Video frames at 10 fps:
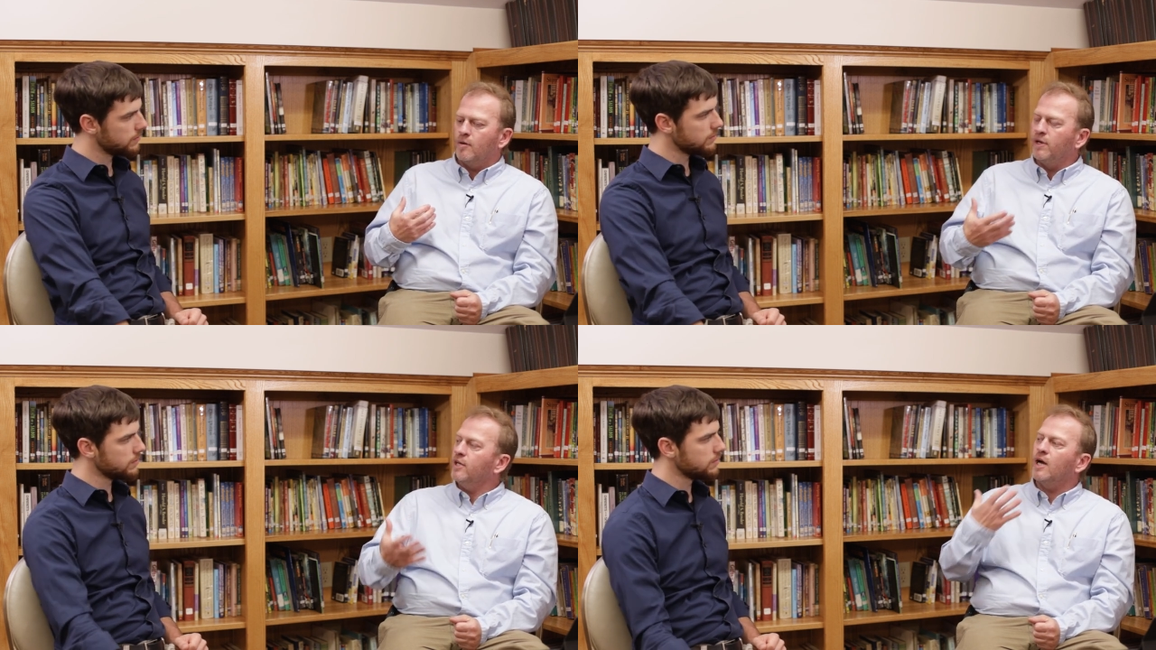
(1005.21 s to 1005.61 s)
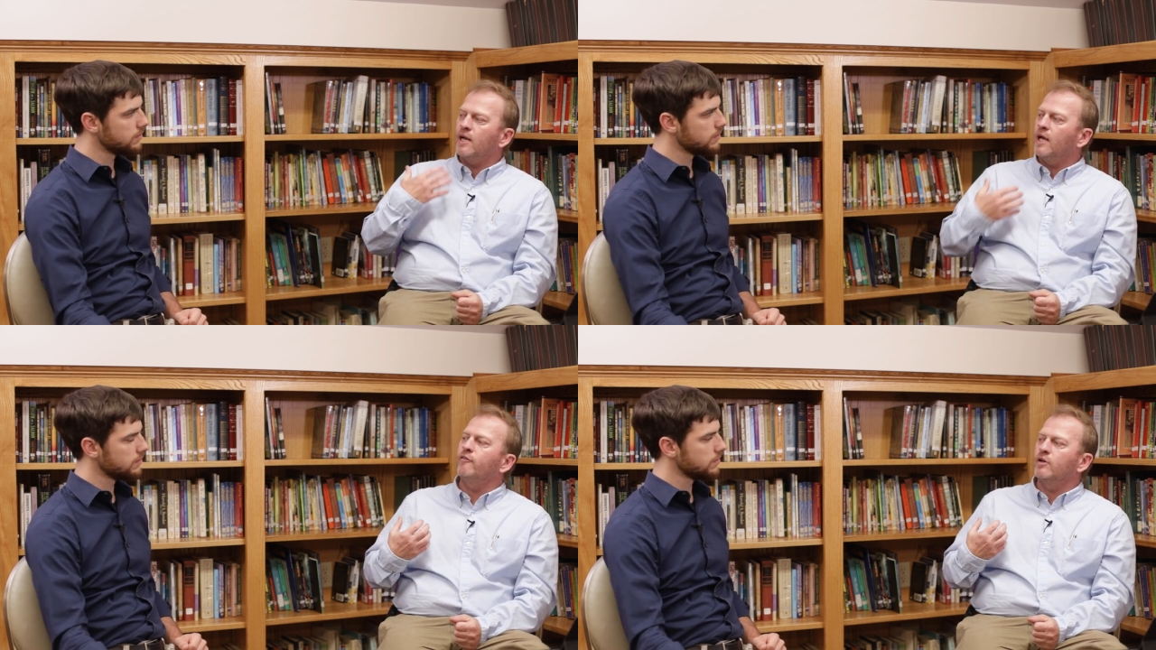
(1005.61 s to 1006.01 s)
Speaker 1: me
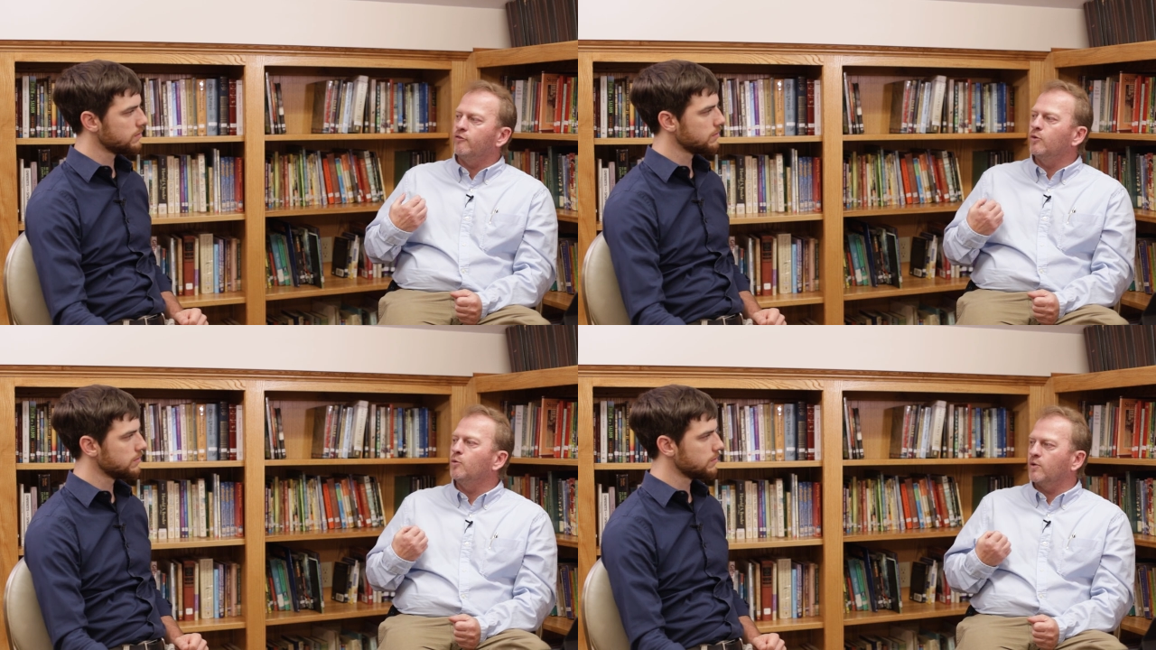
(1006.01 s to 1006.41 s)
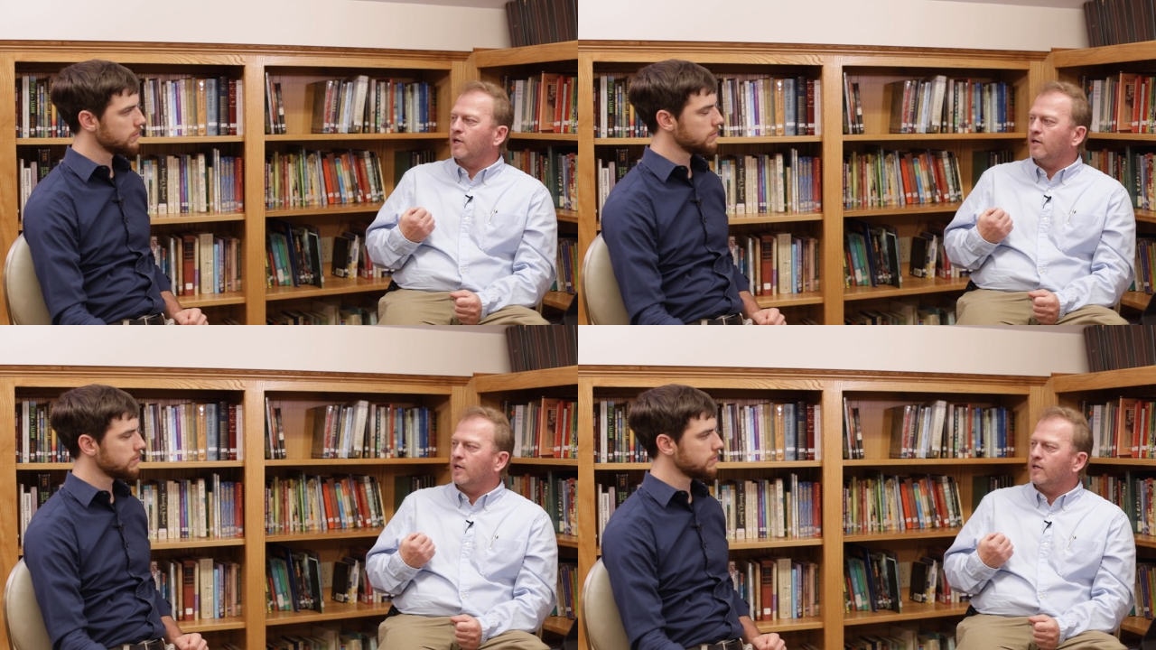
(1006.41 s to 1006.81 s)
not having a full
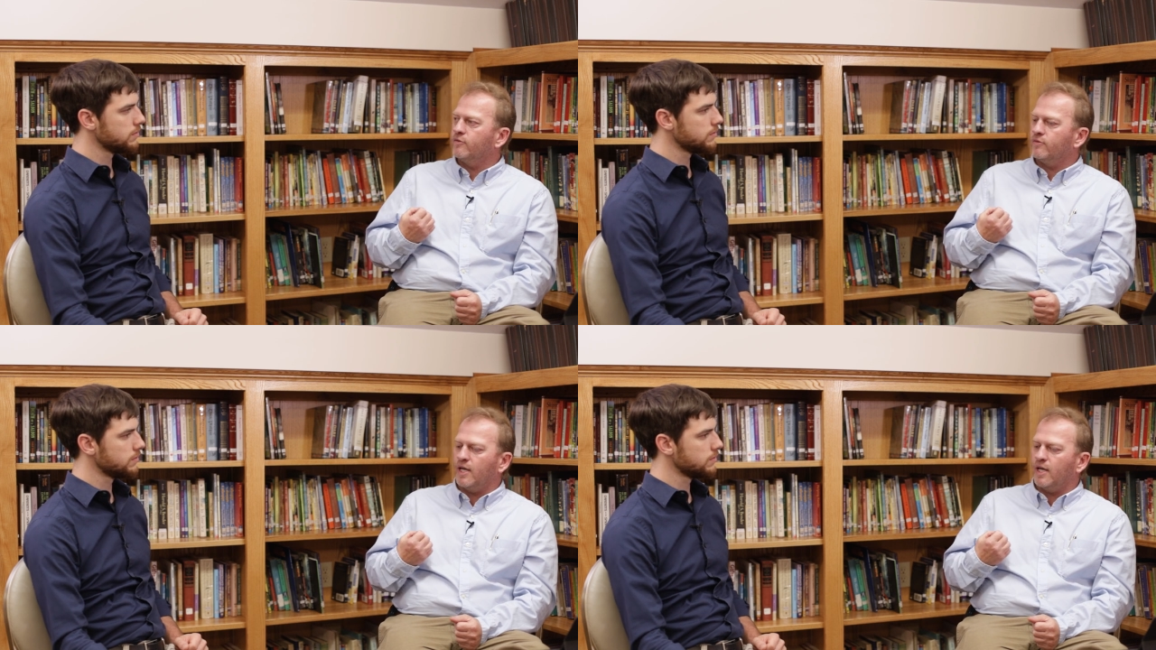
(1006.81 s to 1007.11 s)
prayer life